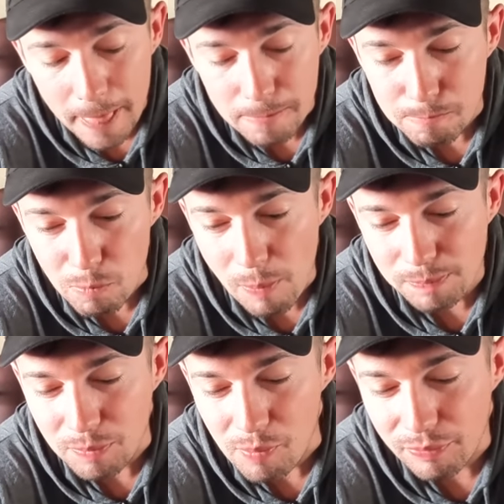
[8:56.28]

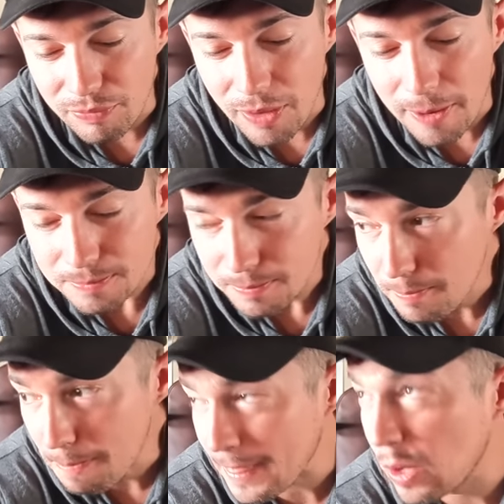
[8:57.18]
Mmm.
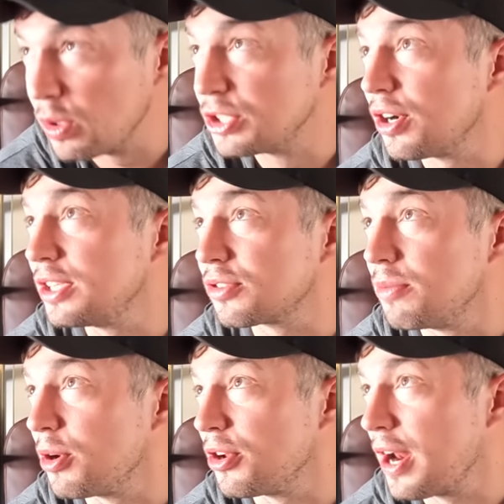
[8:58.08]
Where's your ice
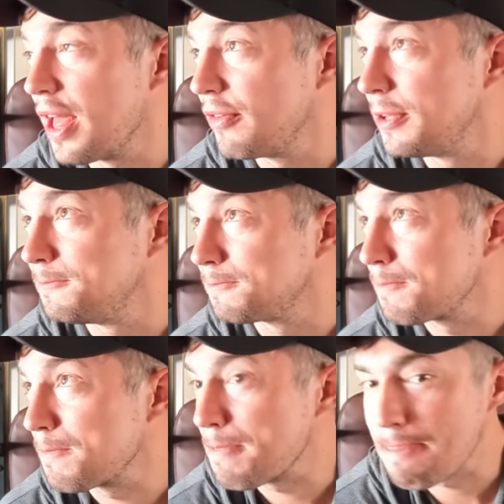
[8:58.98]
cream, bro? You're not having it?
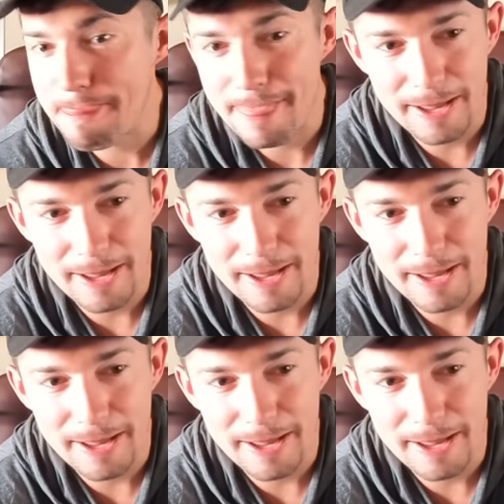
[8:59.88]
Yeah.